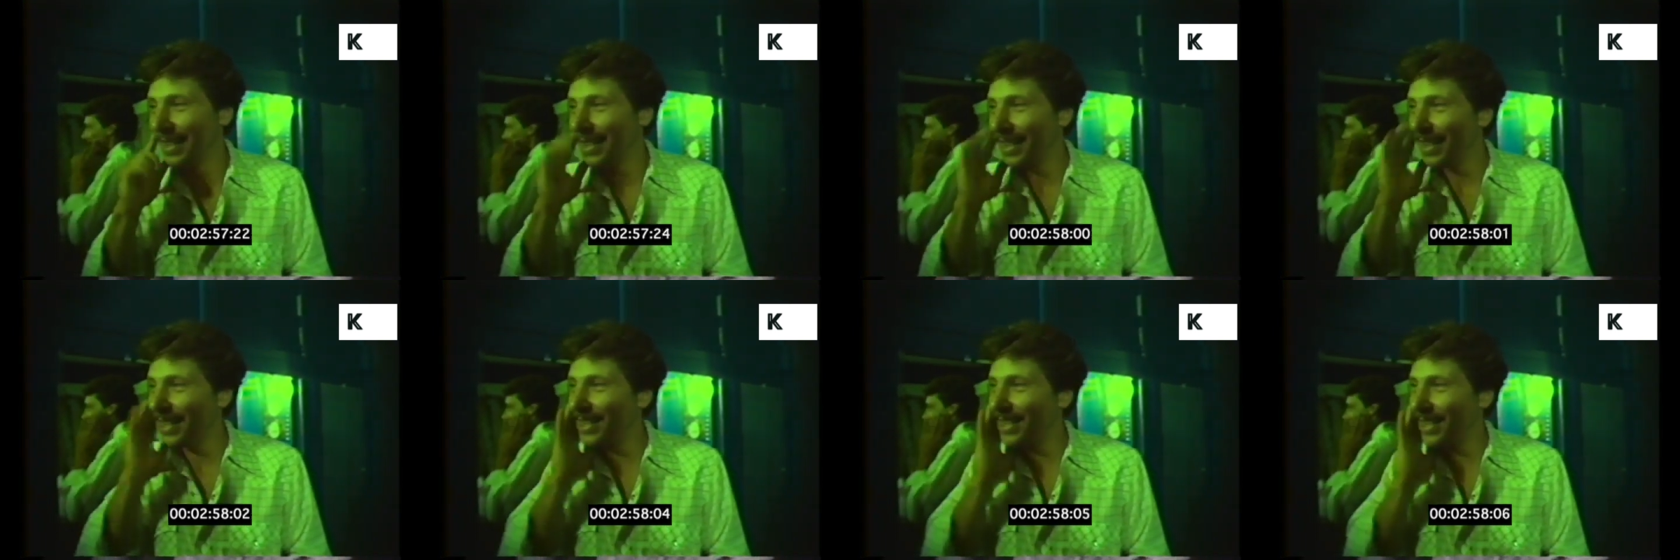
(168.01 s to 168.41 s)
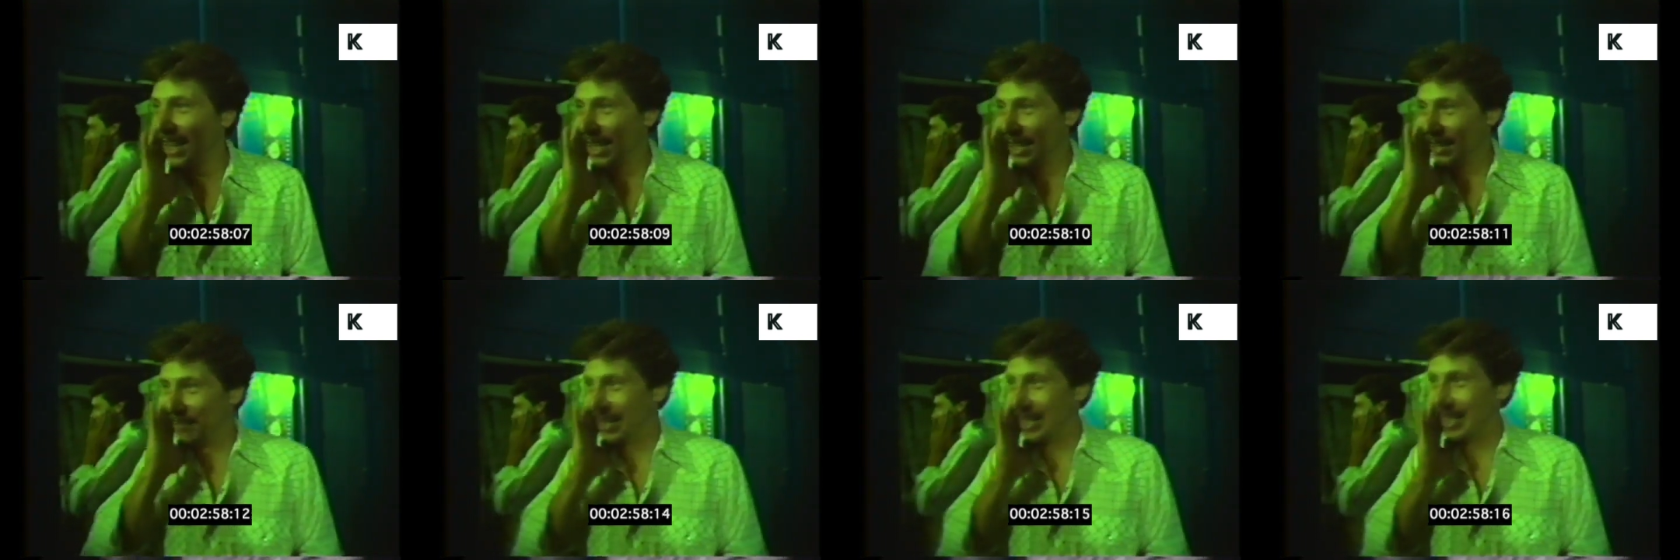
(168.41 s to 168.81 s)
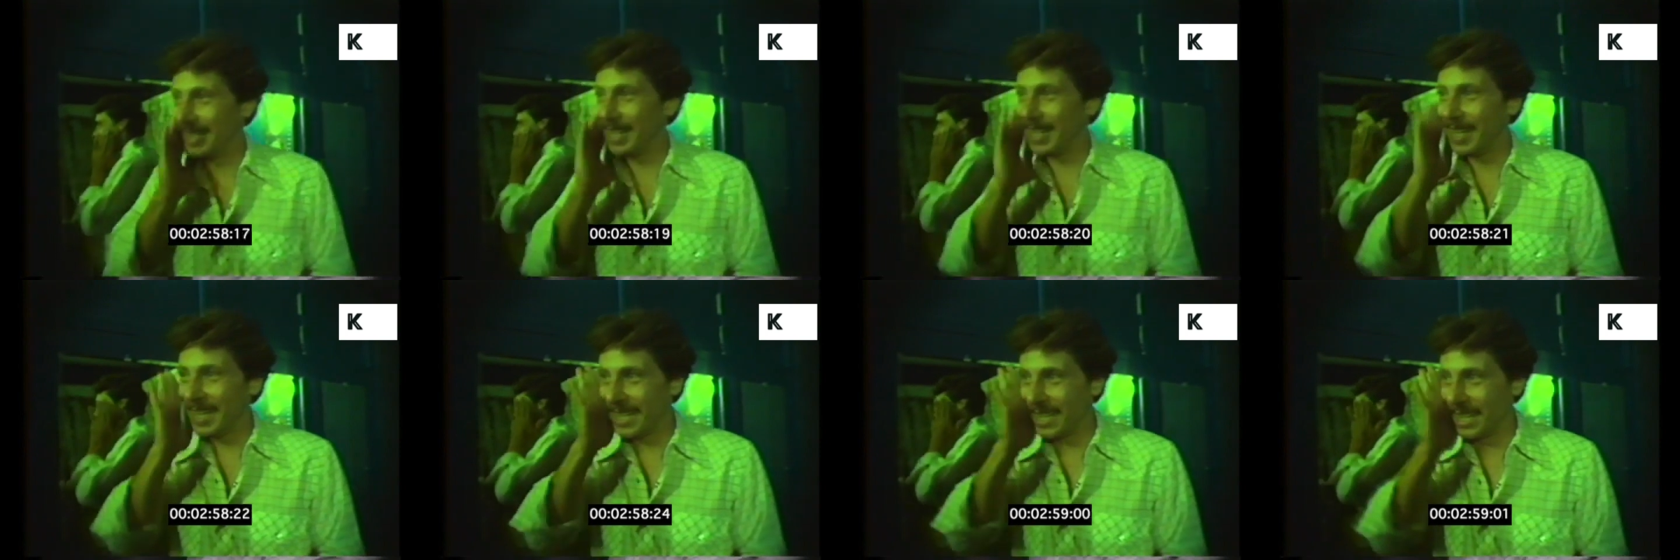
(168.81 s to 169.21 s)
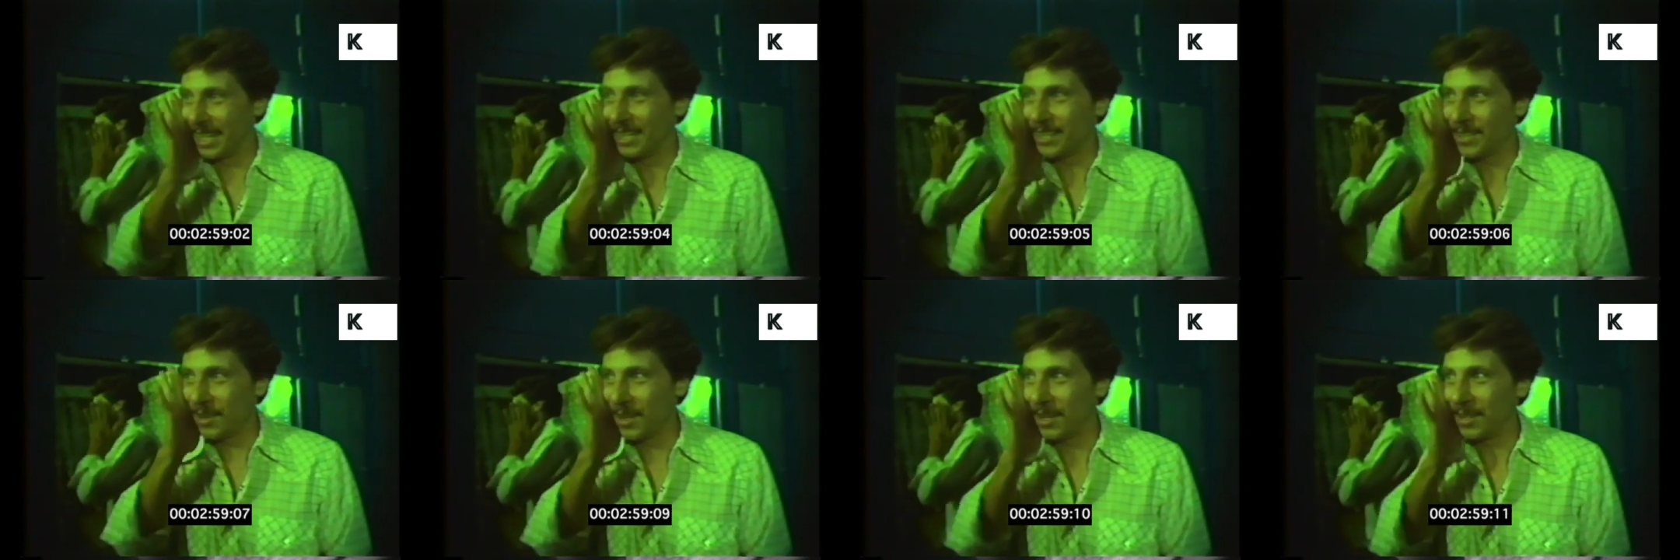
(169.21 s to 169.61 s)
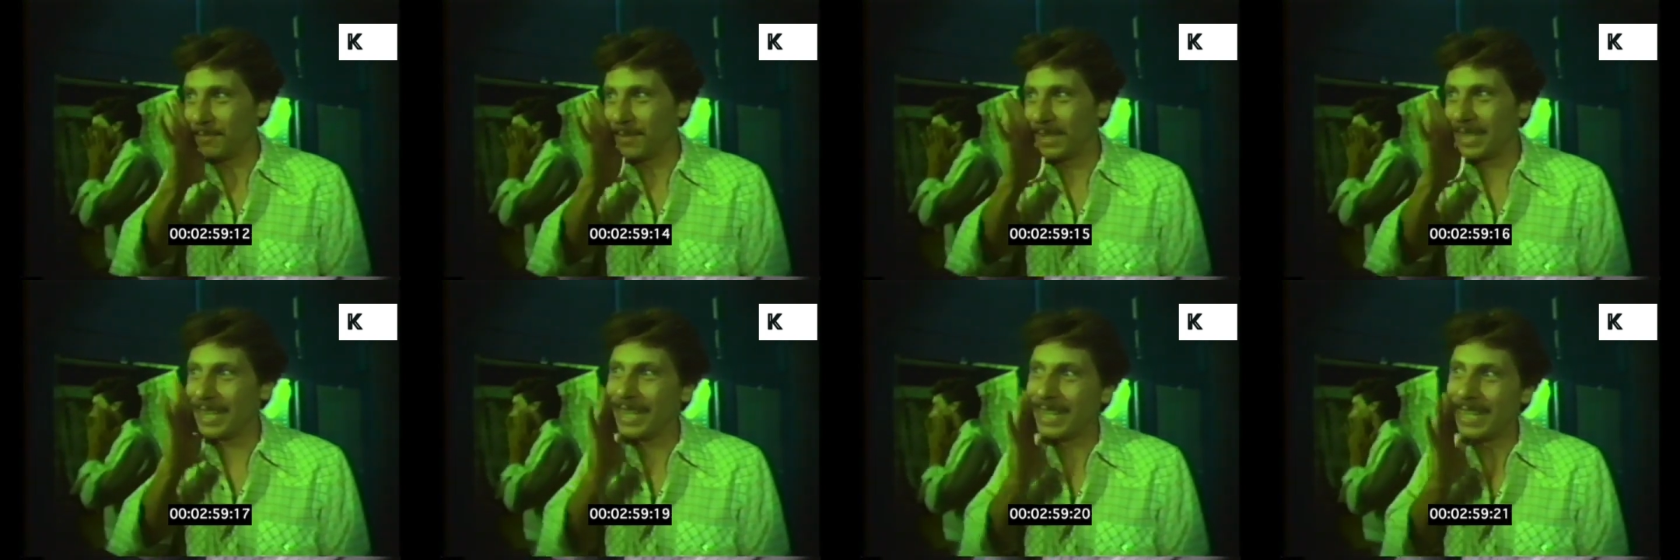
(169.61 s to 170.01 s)
inside of my cheeks, and they started
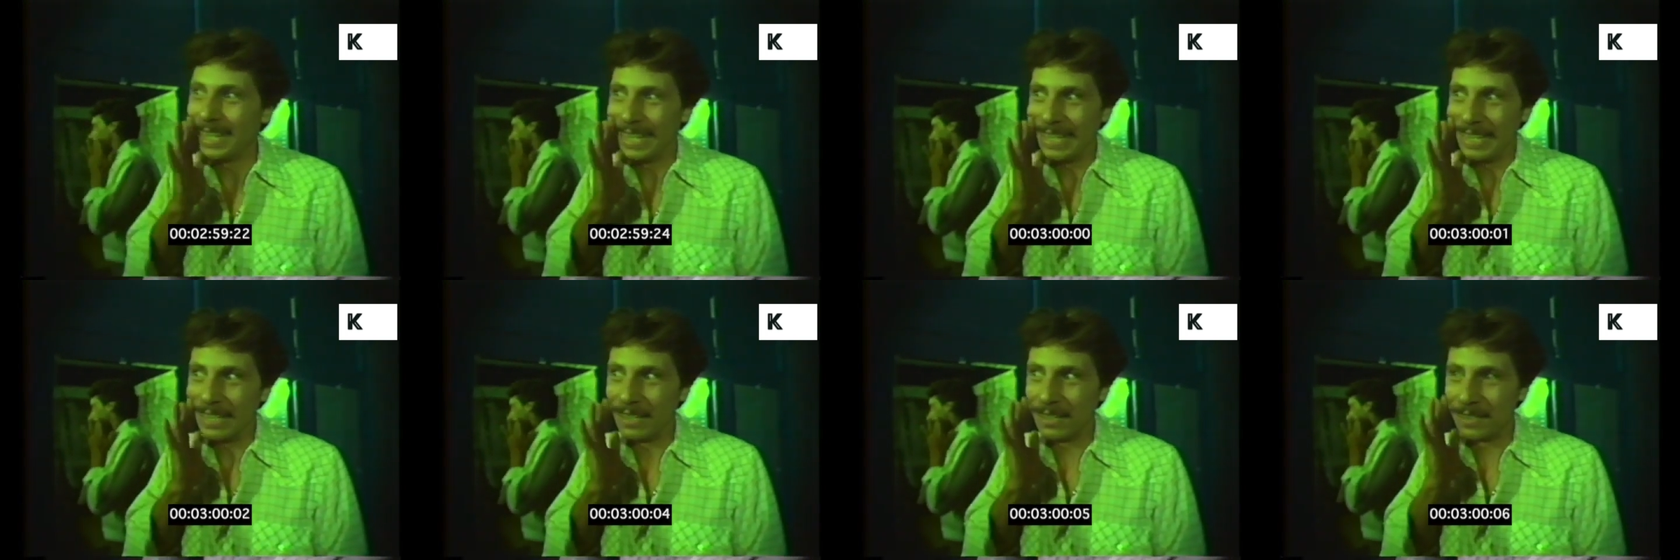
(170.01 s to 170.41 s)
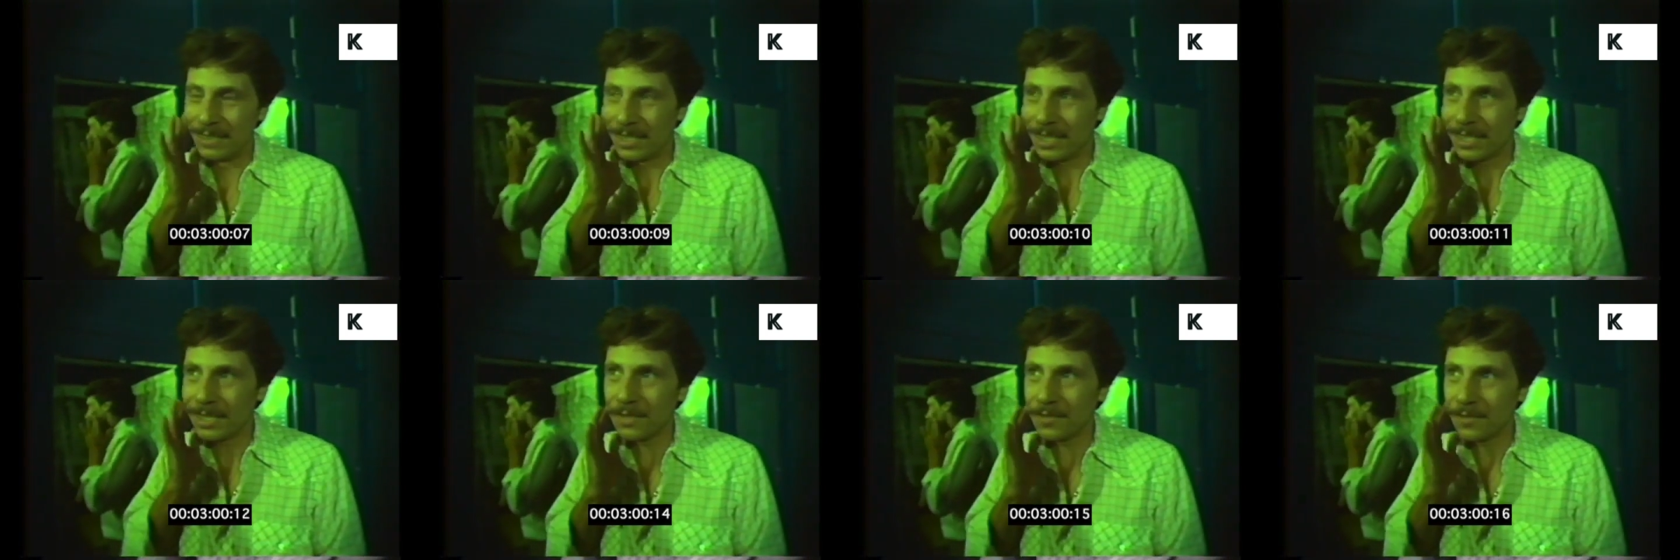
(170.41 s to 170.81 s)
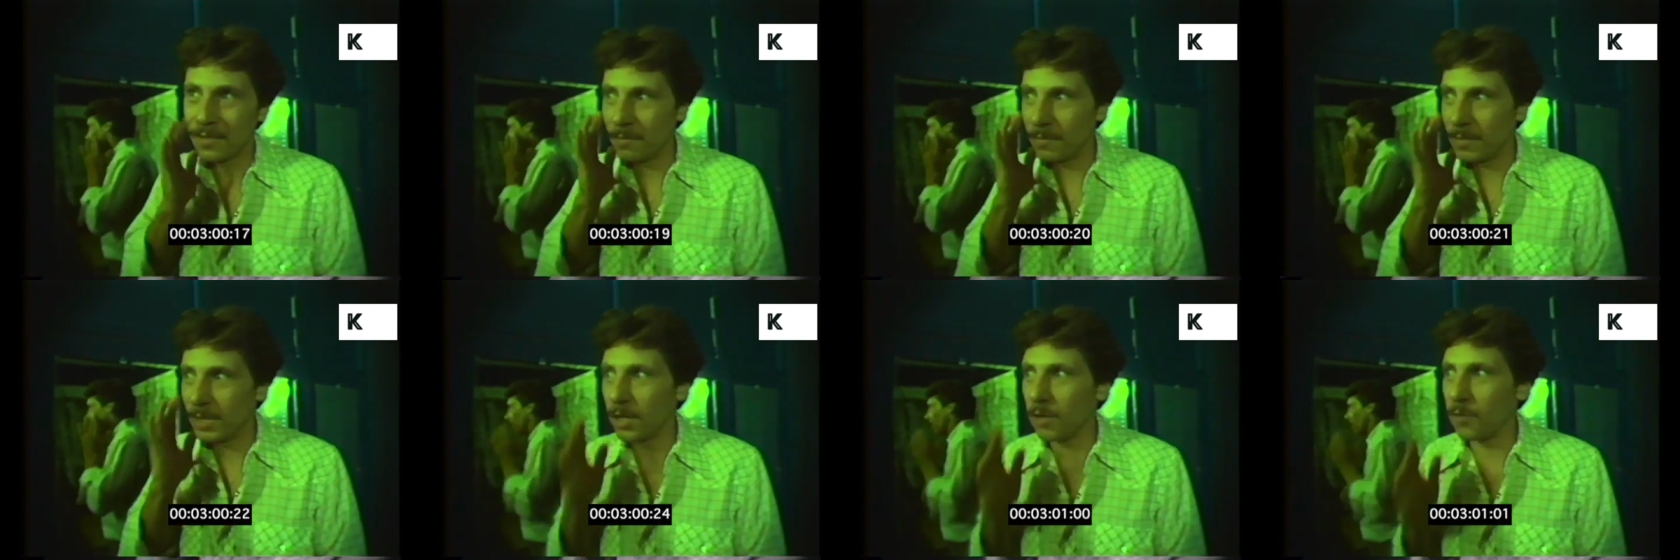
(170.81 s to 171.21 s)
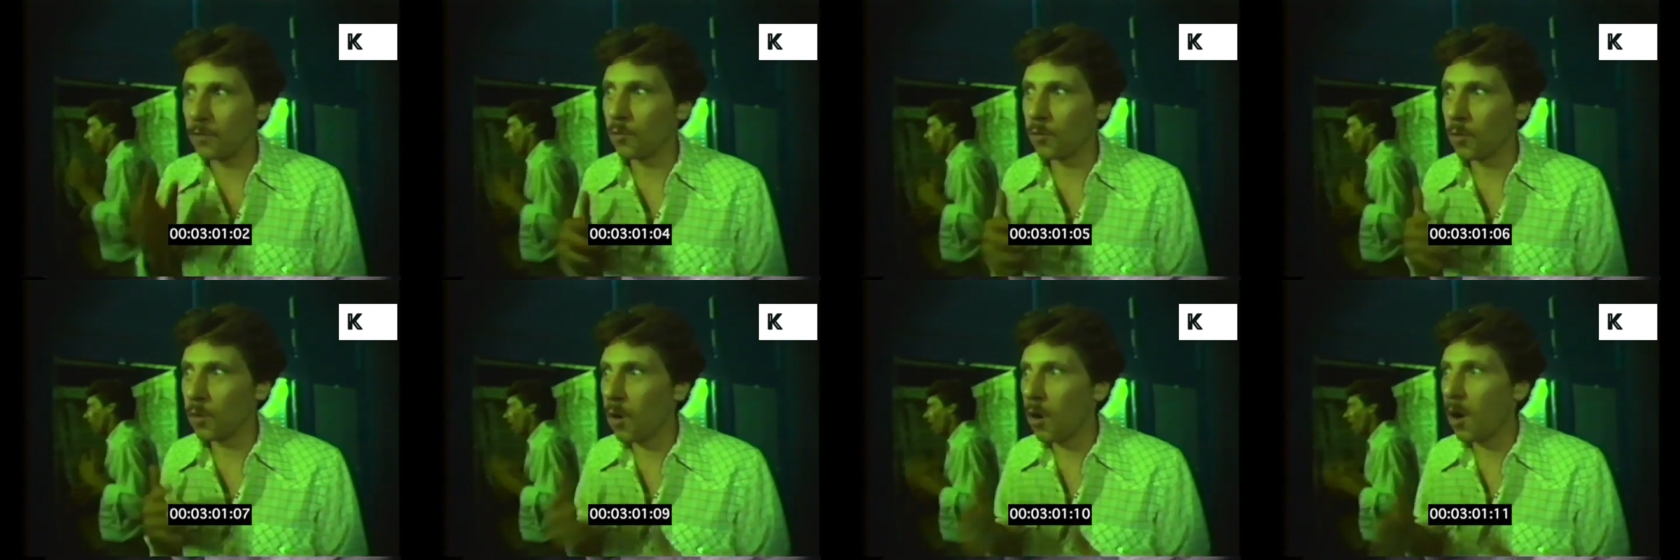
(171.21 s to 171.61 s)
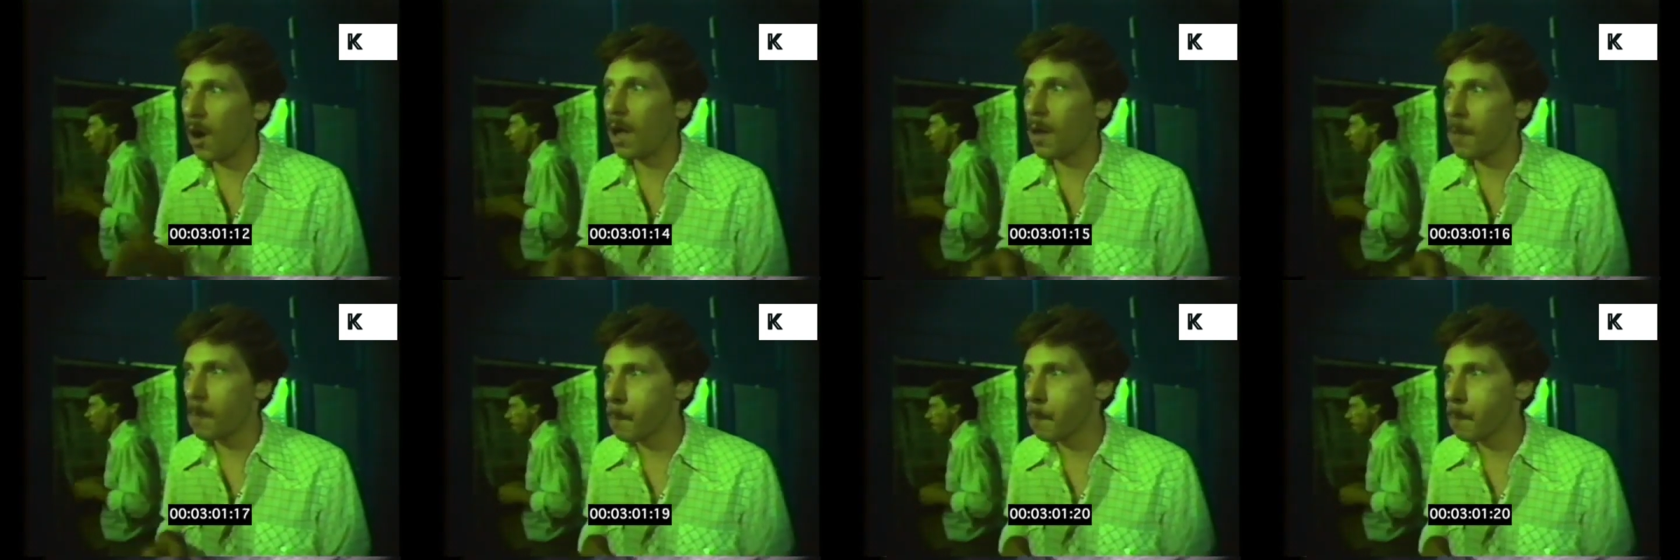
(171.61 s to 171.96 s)
bleeding, you know, just from being raw,